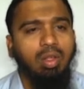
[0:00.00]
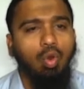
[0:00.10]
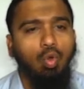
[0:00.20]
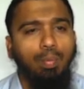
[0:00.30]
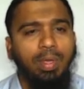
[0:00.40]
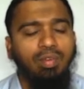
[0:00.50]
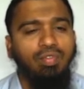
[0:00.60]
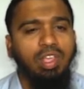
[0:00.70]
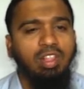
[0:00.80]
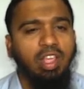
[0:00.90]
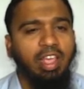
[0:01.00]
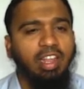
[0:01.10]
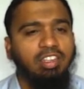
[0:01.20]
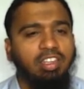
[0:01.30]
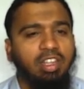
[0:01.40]
looping with
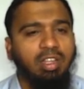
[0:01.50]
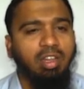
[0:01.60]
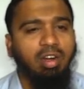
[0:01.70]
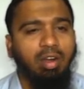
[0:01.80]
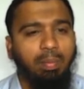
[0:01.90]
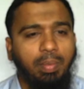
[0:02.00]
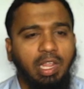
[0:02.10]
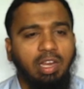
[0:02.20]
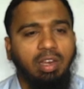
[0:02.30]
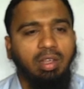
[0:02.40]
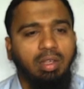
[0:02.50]
ng repeat.